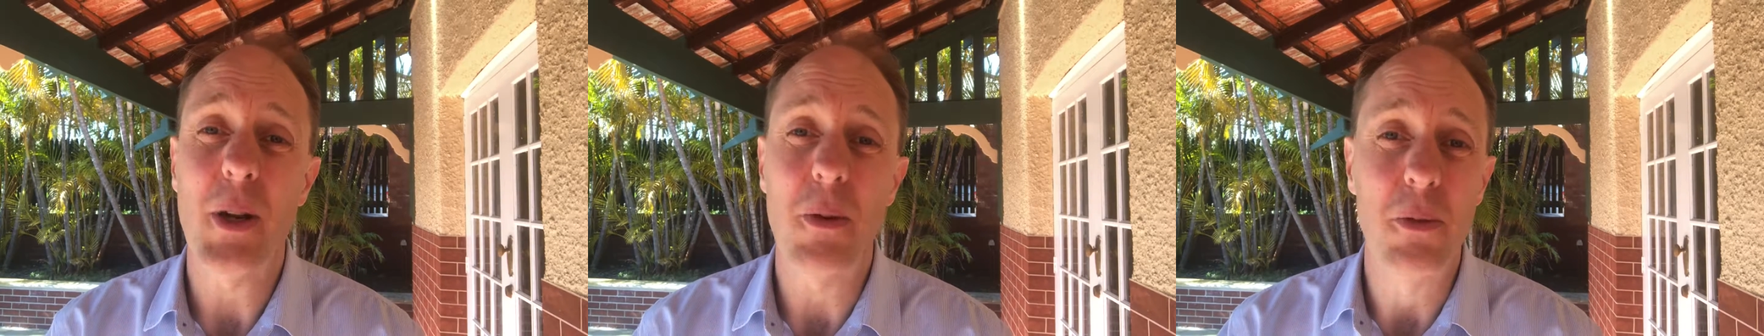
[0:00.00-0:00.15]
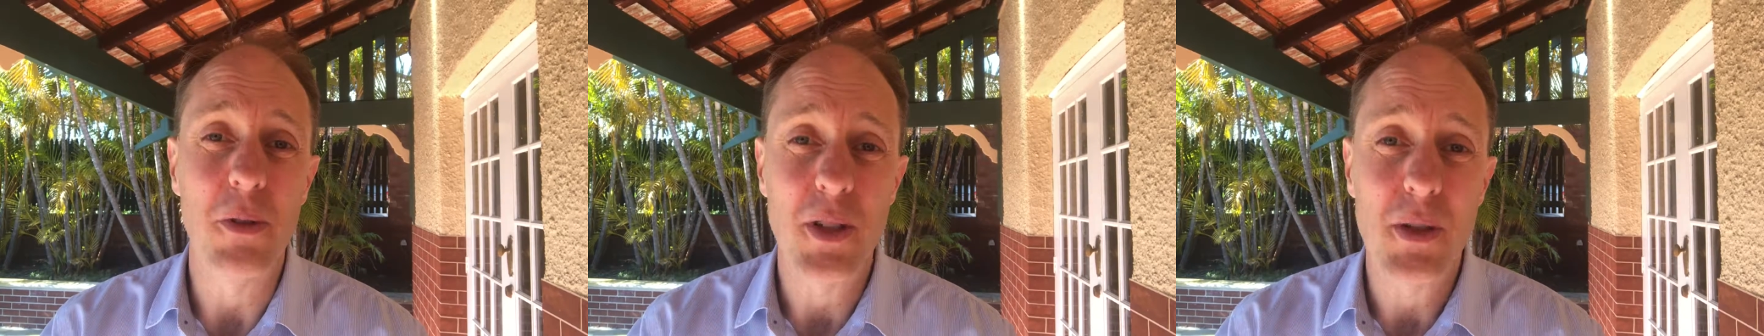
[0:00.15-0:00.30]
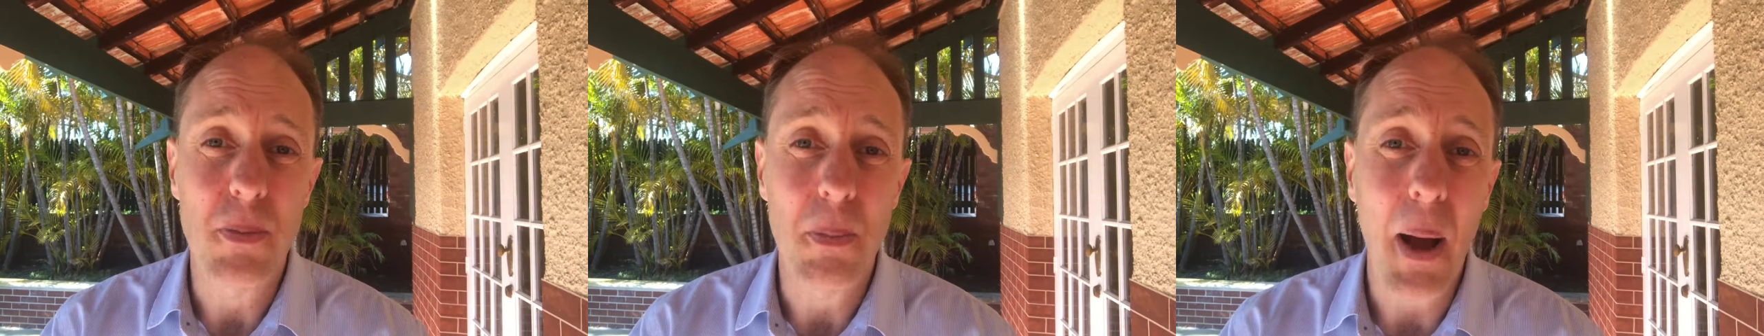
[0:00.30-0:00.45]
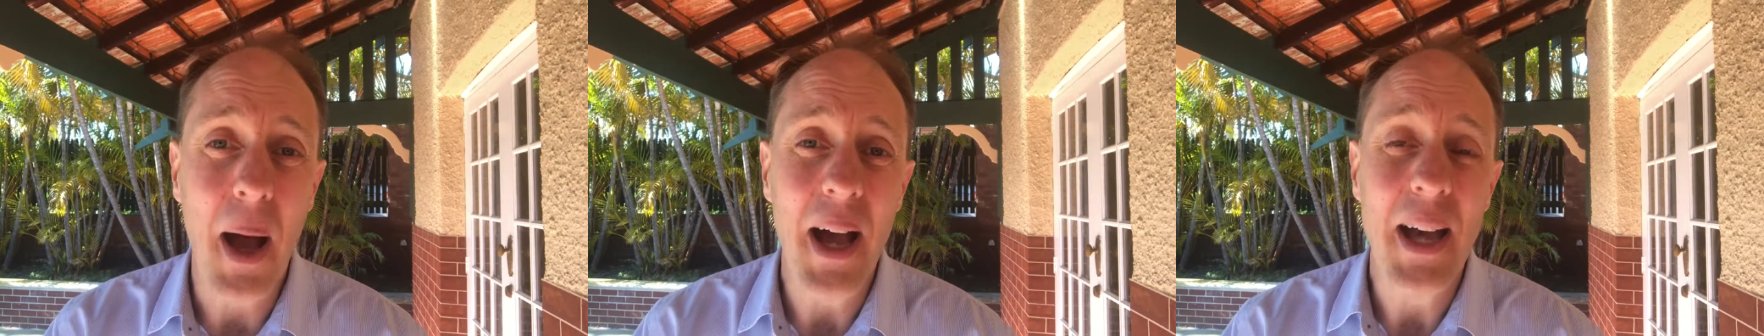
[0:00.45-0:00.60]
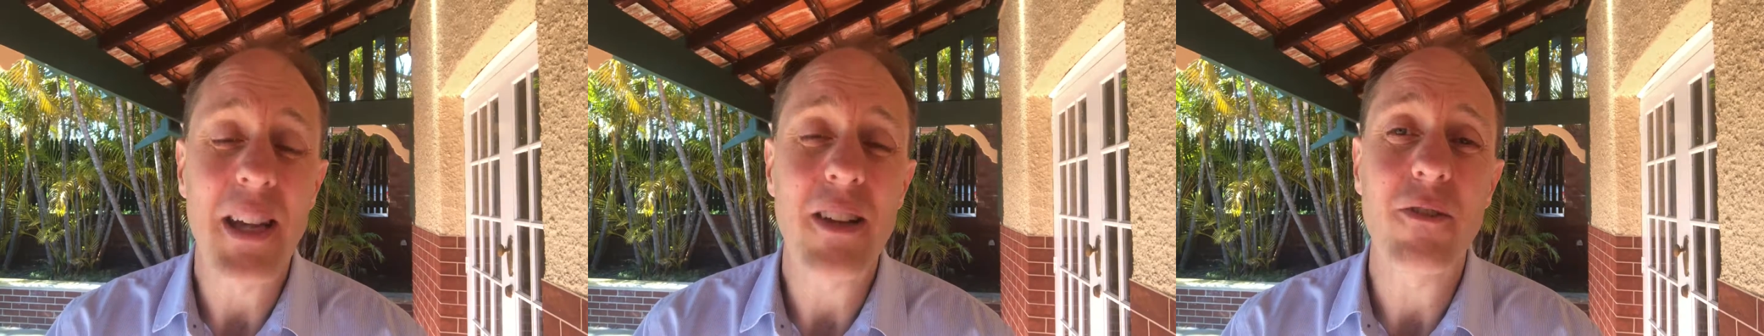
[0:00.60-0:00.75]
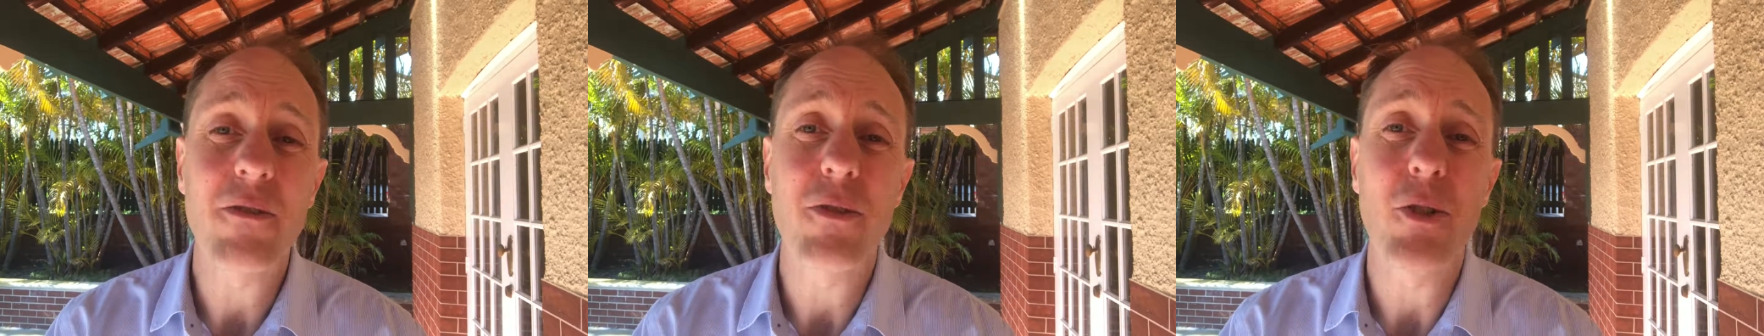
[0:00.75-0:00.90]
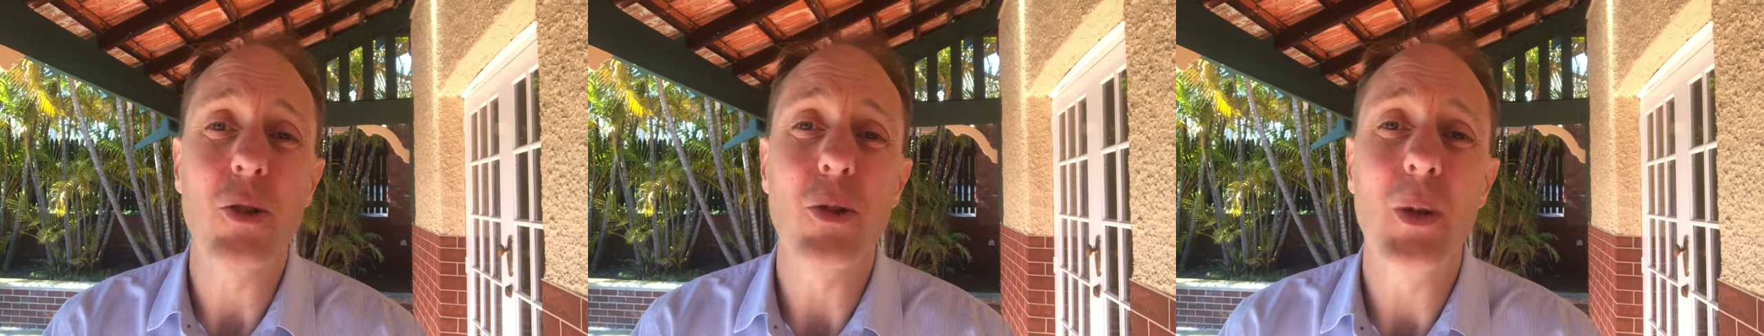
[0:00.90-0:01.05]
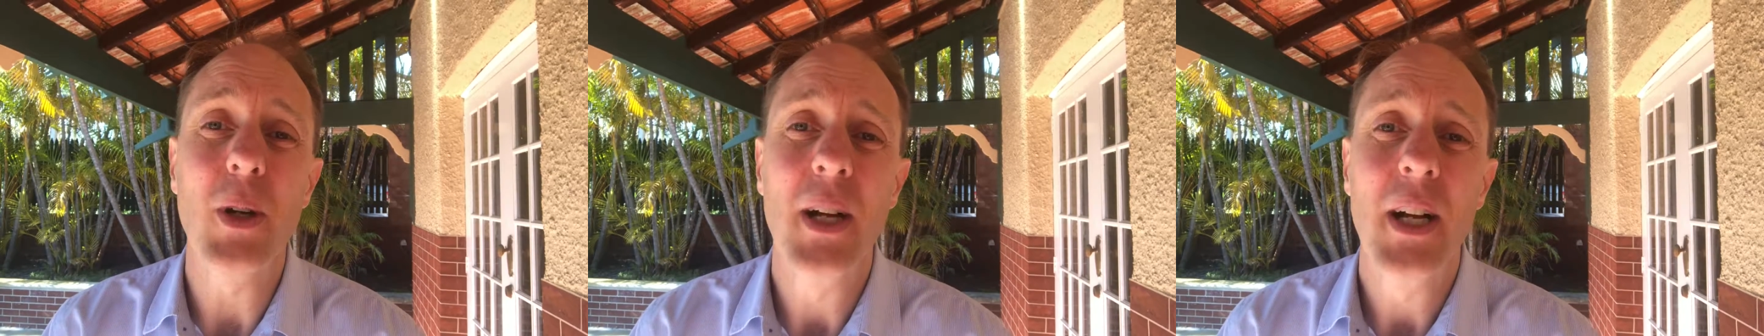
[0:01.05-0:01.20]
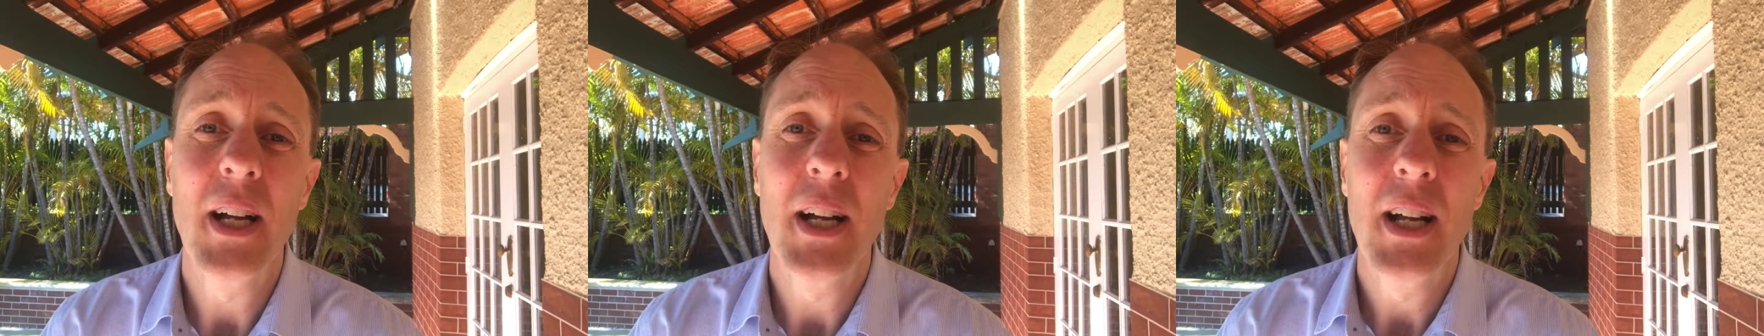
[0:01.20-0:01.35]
it was painful.